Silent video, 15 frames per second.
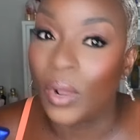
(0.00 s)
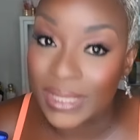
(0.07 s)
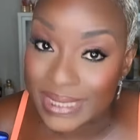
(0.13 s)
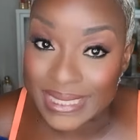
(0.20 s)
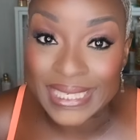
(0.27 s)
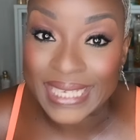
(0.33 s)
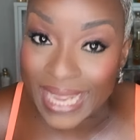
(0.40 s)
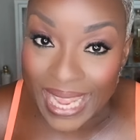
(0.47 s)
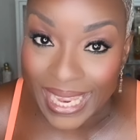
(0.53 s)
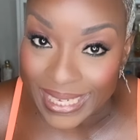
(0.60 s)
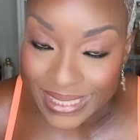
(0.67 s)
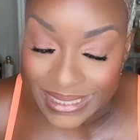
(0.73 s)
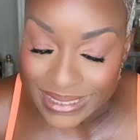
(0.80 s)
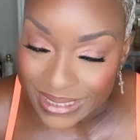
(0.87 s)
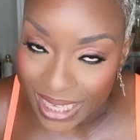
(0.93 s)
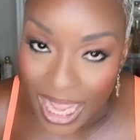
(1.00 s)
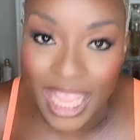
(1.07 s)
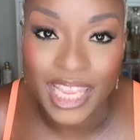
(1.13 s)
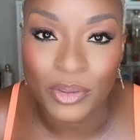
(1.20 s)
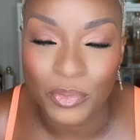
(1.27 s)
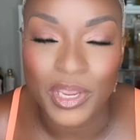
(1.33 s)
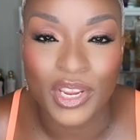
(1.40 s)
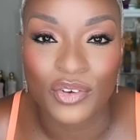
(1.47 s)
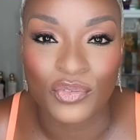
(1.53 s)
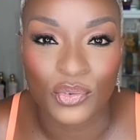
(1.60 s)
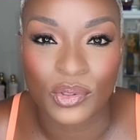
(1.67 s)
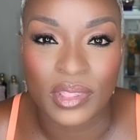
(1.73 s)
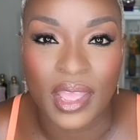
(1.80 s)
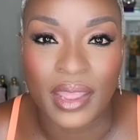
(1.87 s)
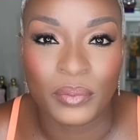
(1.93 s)
once again, I am here
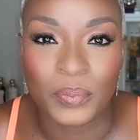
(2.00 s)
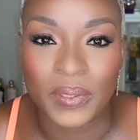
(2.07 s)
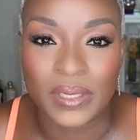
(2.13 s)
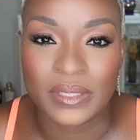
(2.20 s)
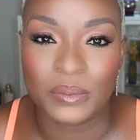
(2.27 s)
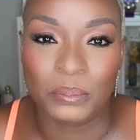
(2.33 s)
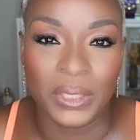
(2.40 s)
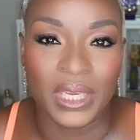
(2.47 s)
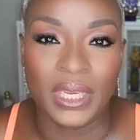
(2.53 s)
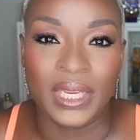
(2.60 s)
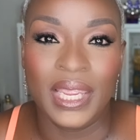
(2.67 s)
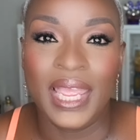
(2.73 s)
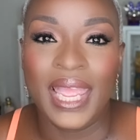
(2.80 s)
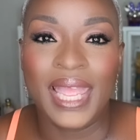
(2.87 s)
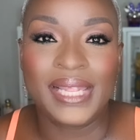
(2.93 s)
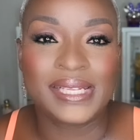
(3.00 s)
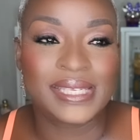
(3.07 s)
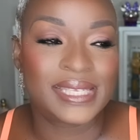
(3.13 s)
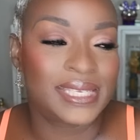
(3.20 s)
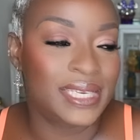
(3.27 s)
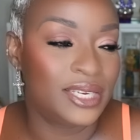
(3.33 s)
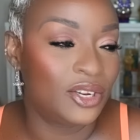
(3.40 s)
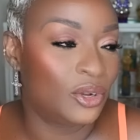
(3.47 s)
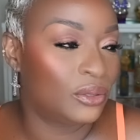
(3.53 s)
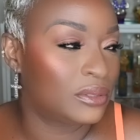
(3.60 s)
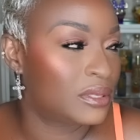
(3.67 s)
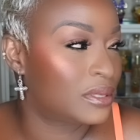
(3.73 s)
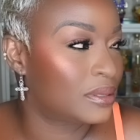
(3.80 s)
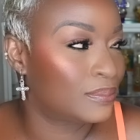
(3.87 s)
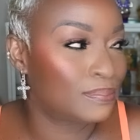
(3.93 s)
for that because me and C
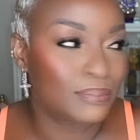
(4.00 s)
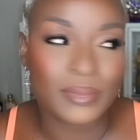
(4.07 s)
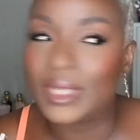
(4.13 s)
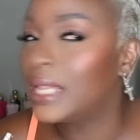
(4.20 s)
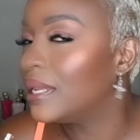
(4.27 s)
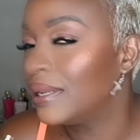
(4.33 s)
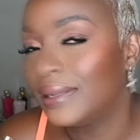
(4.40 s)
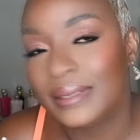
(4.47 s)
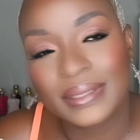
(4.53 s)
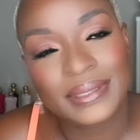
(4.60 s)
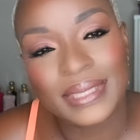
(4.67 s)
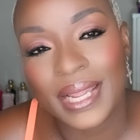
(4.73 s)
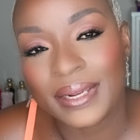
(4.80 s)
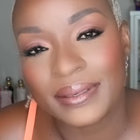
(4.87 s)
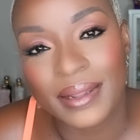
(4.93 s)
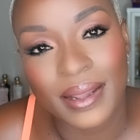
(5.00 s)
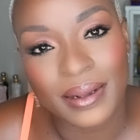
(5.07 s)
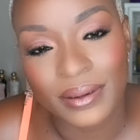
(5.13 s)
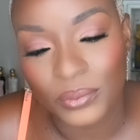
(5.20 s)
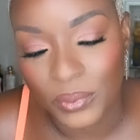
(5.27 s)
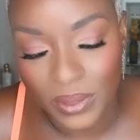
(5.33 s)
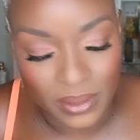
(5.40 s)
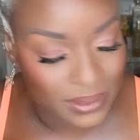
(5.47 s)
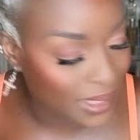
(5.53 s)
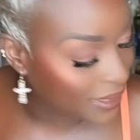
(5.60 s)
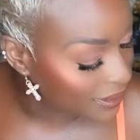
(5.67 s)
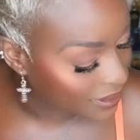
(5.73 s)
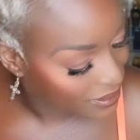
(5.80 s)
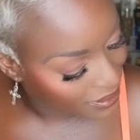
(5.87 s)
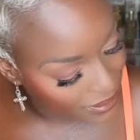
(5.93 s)
notes, that not gonna work.
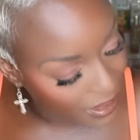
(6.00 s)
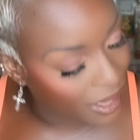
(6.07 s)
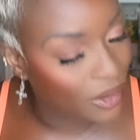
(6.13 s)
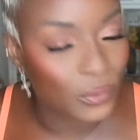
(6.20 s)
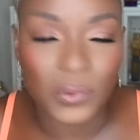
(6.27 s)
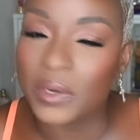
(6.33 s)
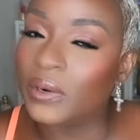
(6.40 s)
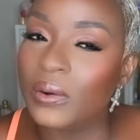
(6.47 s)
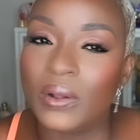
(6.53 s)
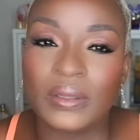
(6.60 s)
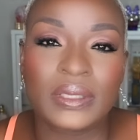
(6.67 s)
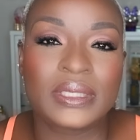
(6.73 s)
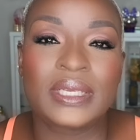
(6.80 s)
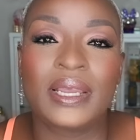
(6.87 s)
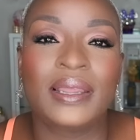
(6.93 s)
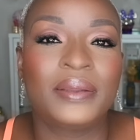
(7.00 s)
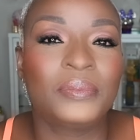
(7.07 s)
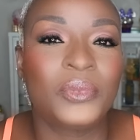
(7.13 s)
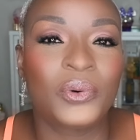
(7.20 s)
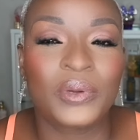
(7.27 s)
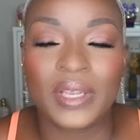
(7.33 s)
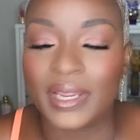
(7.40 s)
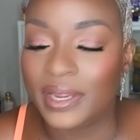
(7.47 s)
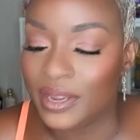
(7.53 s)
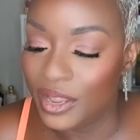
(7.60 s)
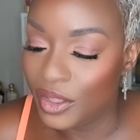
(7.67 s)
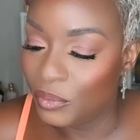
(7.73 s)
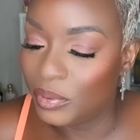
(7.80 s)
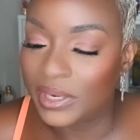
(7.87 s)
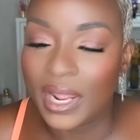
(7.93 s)
That does not work all the time, okay?
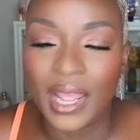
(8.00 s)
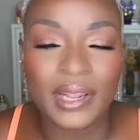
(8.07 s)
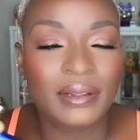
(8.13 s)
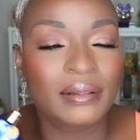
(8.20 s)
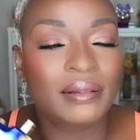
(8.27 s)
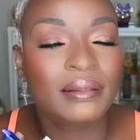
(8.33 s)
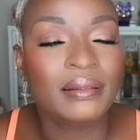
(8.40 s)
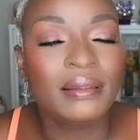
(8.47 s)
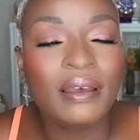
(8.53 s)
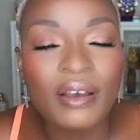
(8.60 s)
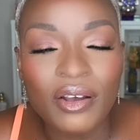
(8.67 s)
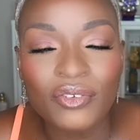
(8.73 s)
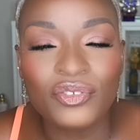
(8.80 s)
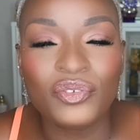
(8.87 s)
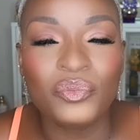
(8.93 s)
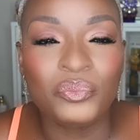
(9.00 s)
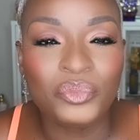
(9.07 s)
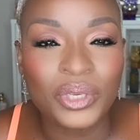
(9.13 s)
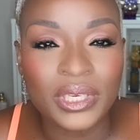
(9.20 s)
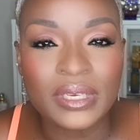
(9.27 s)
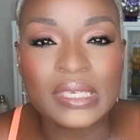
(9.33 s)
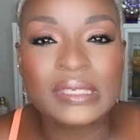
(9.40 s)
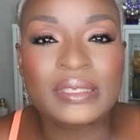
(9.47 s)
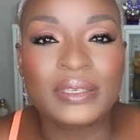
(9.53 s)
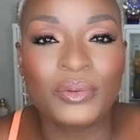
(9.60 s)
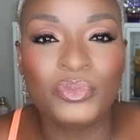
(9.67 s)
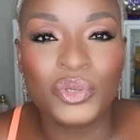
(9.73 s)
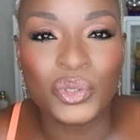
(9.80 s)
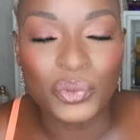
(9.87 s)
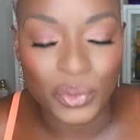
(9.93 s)
But I love me
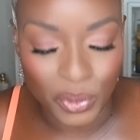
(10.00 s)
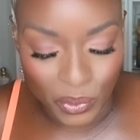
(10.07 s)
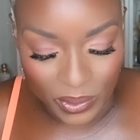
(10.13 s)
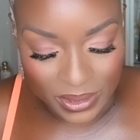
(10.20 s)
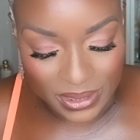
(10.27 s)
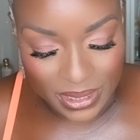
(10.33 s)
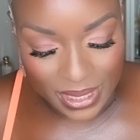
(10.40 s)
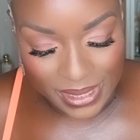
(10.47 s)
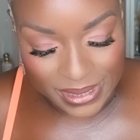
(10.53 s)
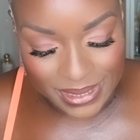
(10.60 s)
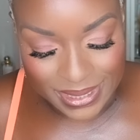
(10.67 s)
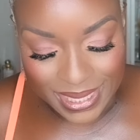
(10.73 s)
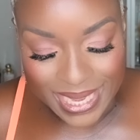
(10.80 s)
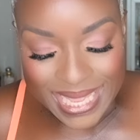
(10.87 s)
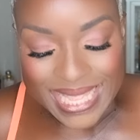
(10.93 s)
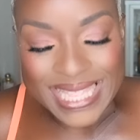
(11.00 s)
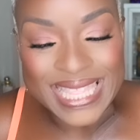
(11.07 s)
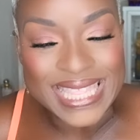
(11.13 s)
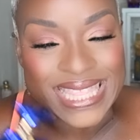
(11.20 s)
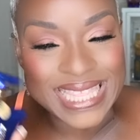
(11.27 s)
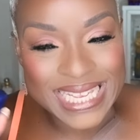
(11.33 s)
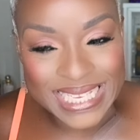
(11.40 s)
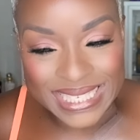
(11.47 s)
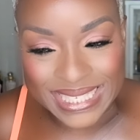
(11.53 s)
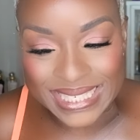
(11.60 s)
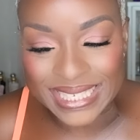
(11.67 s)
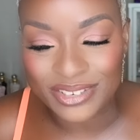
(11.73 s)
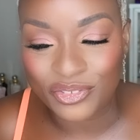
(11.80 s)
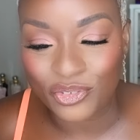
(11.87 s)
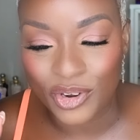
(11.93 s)
some New York Nights. This
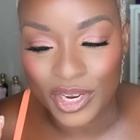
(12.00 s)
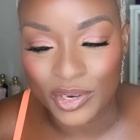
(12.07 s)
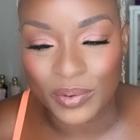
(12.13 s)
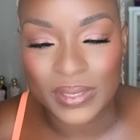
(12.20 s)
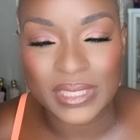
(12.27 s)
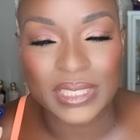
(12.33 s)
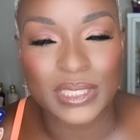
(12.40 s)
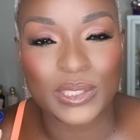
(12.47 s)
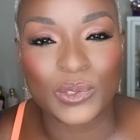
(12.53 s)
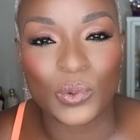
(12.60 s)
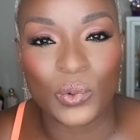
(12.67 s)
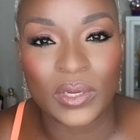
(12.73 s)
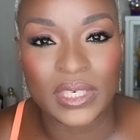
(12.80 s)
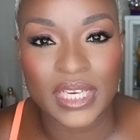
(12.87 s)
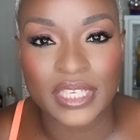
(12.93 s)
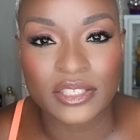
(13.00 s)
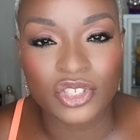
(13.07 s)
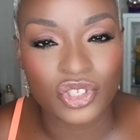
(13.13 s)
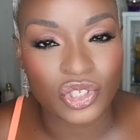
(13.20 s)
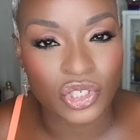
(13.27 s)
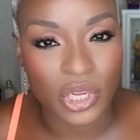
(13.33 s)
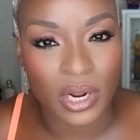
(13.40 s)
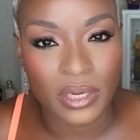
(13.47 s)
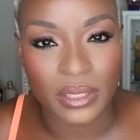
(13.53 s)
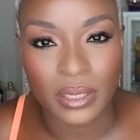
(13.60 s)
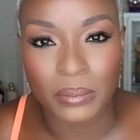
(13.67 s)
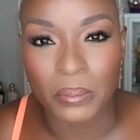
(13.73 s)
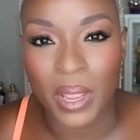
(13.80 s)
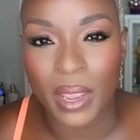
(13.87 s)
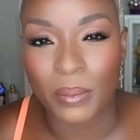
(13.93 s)
fragrance is the one that
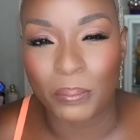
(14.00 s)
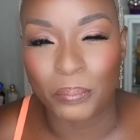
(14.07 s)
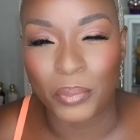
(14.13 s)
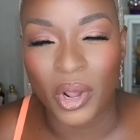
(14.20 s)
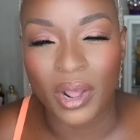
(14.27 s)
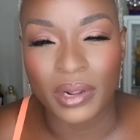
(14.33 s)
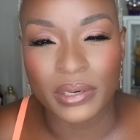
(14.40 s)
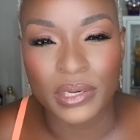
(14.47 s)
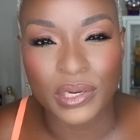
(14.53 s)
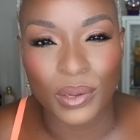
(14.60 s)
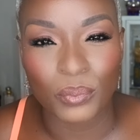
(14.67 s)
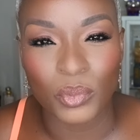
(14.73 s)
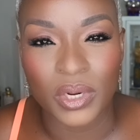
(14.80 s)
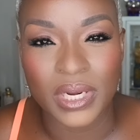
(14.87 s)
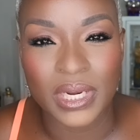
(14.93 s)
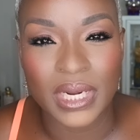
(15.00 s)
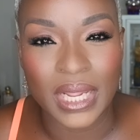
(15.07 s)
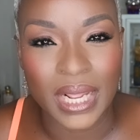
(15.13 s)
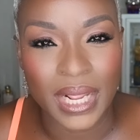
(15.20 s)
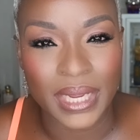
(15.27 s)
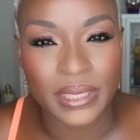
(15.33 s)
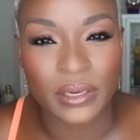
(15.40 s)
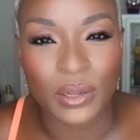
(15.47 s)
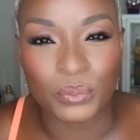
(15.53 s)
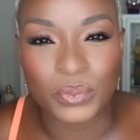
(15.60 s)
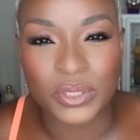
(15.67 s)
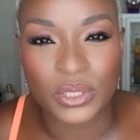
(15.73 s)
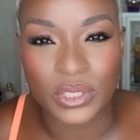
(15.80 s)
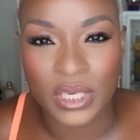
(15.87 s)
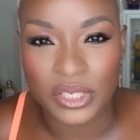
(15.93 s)
started my Bond number nine
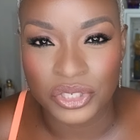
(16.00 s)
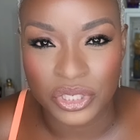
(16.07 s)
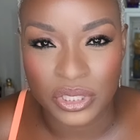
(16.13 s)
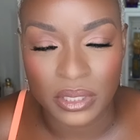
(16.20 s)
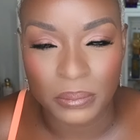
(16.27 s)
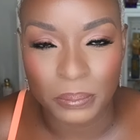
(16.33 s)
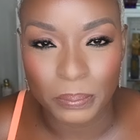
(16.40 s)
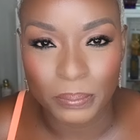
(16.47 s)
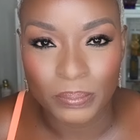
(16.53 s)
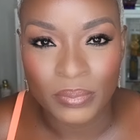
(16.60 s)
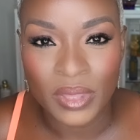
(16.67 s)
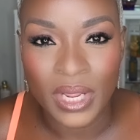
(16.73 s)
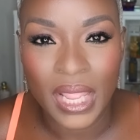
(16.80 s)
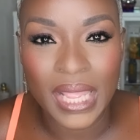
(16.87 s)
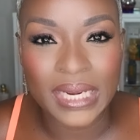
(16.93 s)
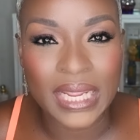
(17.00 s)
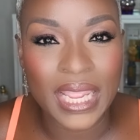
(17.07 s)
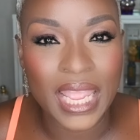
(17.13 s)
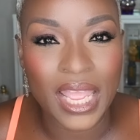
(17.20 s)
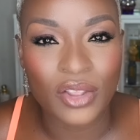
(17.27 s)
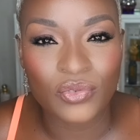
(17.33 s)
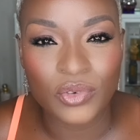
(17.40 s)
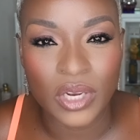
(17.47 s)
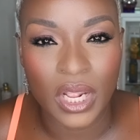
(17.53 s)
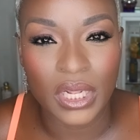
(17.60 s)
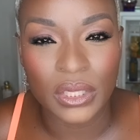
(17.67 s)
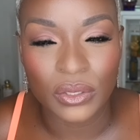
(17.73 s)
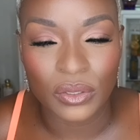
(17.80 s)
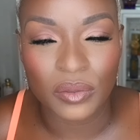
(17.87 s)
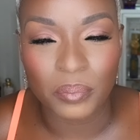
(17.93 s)
obsession. And I have
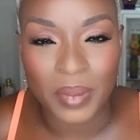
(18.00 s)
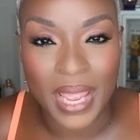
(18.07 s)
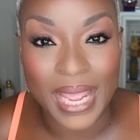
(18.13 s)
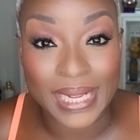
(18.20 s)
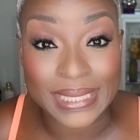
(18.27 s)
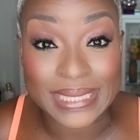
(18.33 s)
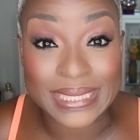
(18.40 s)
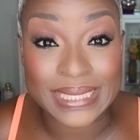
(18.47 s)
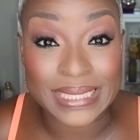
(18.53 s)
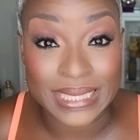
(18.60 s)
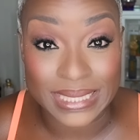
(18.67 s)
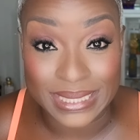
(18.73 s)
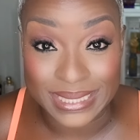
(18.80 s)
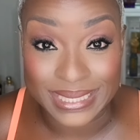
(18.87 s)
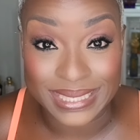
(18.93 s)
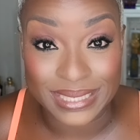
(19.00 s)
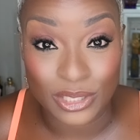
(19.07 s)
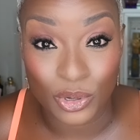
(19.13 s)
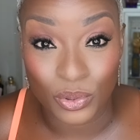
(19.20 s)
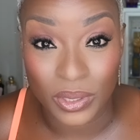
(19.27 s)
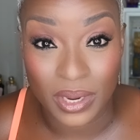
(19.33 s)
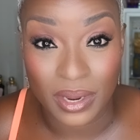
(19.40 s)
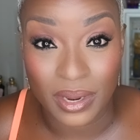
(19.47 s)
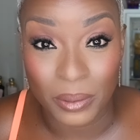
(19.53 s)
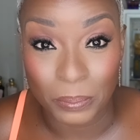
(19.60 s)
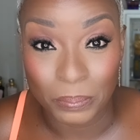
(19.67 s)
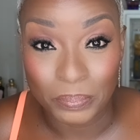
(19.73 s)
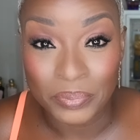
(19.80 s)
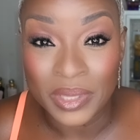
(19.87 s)
not looked back since, okay?